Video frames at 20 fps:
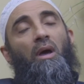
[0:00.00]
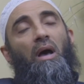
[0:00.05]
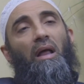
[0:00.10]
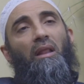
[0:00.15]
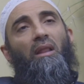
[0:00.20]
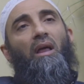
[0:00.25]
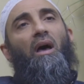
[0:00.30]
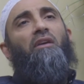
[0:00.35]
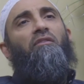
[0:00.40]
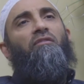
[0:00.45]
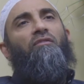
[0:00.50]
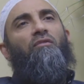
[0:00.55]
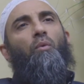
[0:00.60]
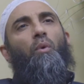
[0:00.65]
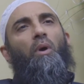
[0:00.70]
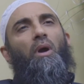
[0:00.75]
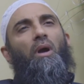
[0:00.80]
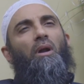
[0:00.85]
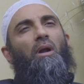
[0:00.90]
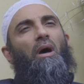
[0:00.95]
A life
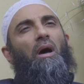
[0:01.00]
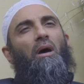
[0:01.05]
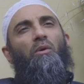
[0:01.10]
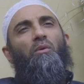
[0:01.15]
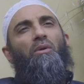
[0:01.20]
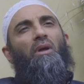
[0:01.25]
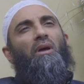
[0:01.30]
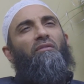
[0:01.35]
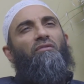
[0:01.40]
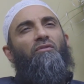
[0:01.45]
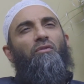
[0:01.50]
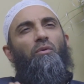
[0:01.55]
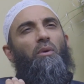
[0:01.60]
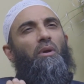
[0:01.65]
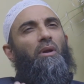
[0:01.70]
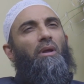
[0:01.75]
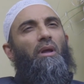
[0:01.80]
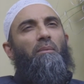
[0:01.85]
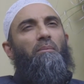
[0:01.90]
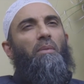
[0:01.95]
where I don't have to
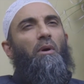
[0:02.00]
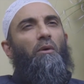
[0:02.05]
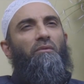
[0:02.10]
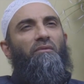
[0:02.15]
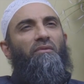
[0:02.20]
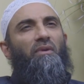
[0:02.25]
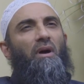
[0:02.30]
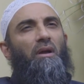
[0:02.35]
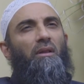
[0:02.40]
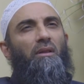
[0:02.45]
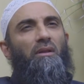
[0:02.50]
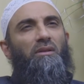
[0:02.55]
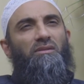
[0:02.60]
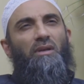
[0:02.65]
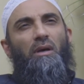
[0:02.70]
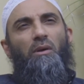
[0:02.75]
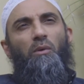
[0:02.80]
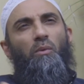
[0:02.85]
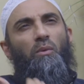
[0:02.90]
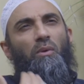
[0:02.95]
worry about violence,
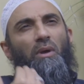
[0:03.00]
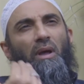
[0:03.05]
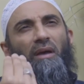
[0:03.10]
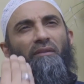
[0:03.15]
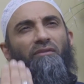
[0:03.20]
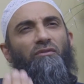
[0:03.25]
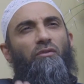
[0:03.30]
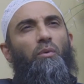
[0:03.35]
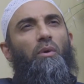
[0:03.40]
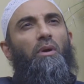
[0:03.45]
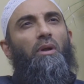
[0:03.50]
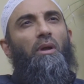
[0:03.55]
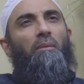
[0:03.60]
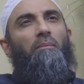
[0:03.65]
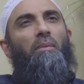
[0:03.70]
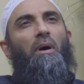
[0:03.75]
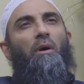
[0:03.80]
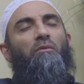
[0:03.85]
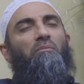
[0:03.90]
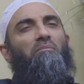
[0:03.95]
I don't have to worry
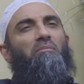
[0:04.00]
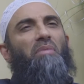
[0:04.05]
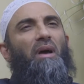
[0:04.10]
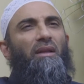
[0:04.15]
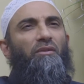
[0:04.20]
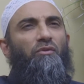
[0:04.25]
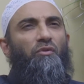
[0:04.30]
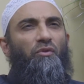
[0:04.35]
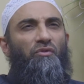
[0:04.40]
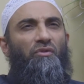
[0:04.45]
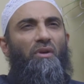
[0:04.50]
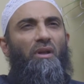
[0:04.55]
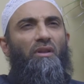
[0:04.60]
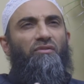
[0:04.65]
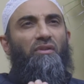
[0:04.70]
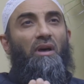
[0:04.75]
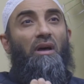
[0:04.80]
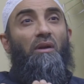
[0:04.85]
about bad results,